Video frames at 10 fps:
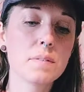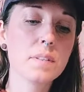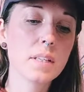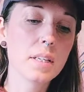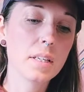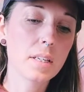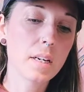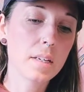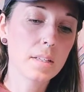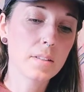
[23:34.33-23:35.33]
So I feel like,
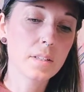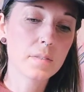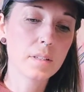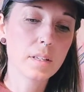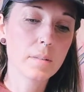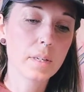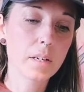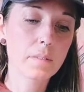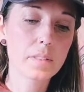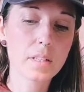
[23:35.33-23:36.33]
yeah, you're definitely coming
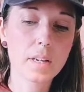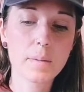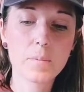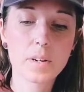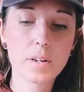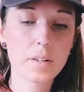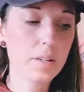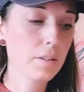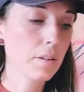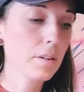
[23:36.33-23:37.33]
out of a time
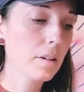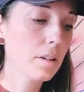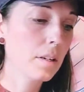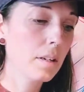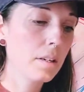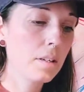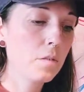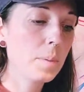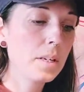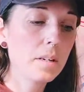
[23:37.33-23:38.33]
where
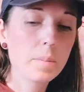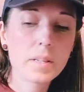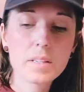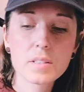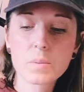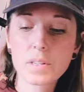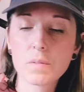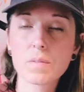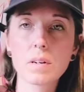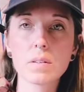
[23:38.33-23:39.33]
you've been in a place where
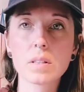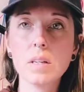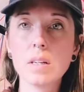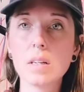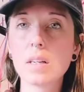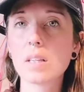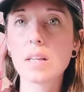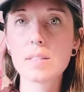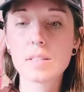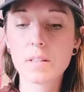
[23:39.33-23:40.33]
you felt
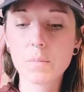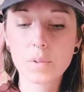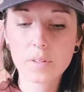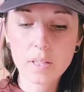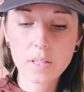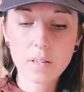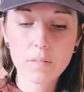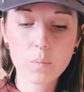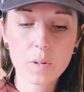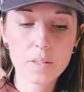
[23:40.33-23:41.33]
less than worthy
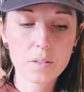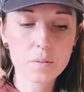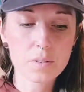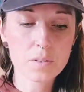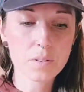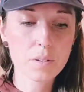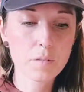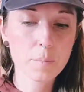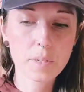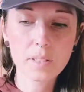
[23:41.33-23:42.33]
of what you
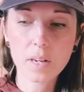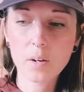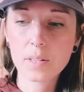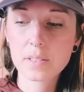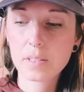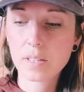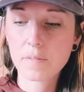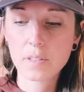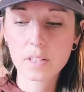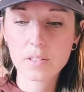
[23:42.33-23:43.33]
deserve. But now I
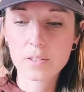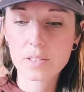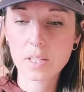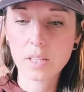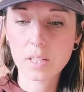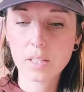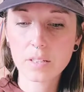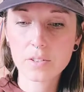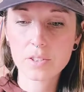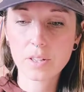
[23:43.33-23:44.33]
feel like you're seeing it
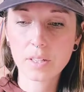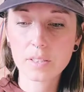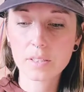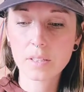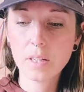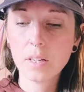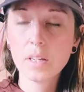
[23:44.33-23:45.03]
and you're starting to